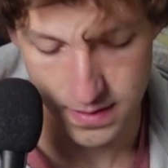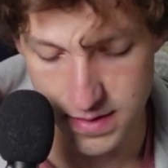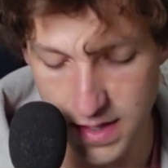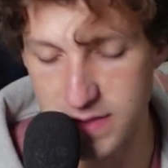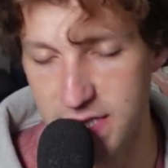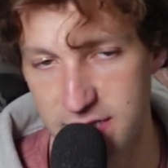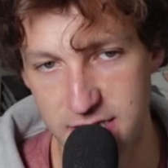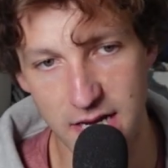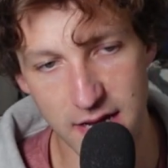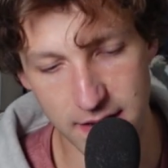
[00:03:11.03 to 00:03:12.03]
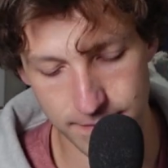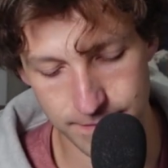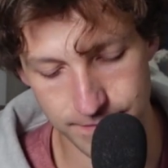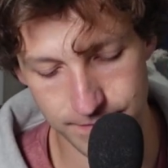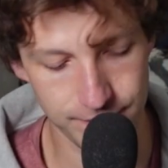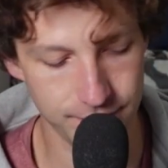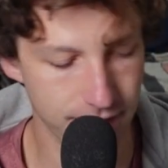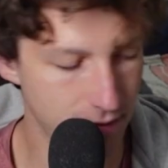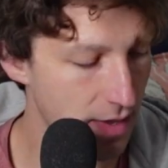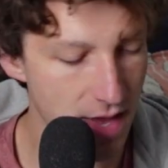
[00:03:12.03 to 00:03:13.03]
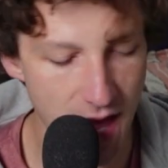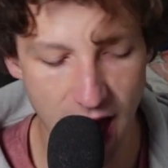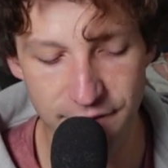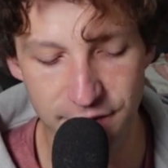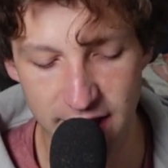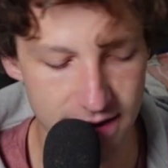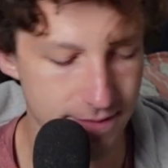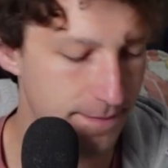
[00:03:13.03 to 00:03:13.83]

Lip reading: There's this G. F again,